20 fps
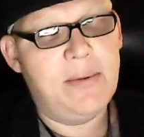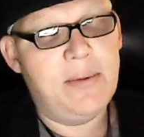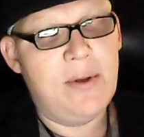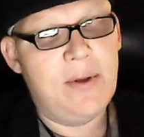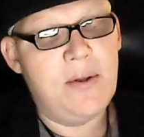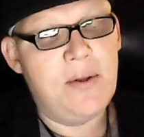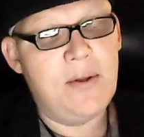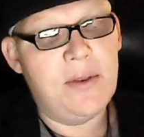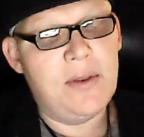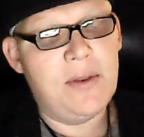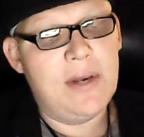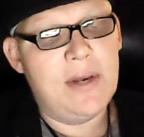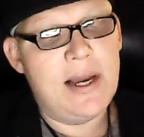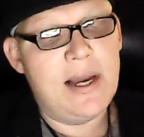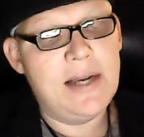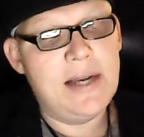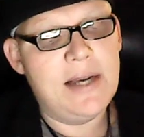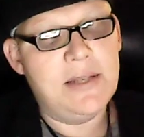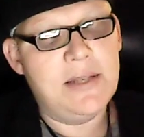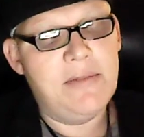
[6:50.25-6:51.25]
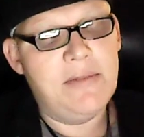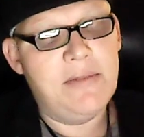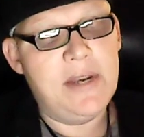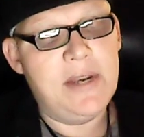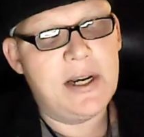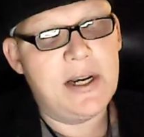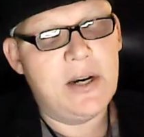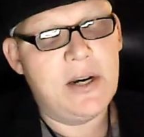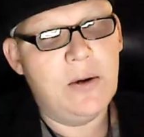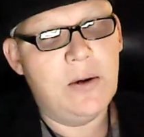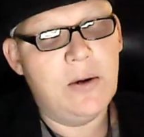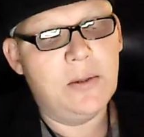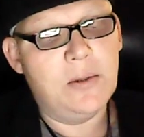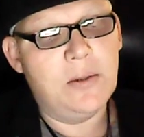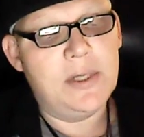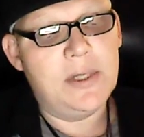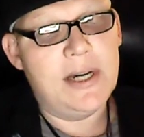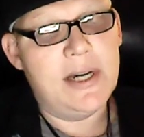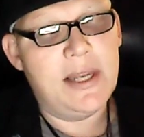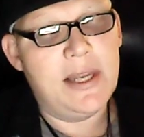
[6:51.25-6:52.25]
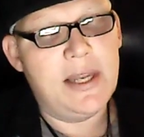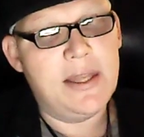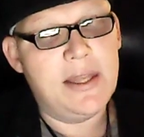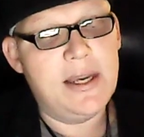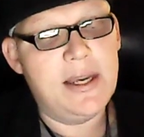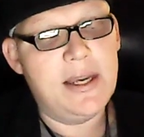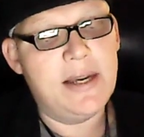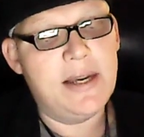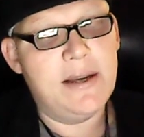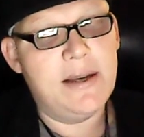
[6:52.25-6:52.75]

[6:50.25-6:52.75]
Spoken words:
along the lines of the occult, and I think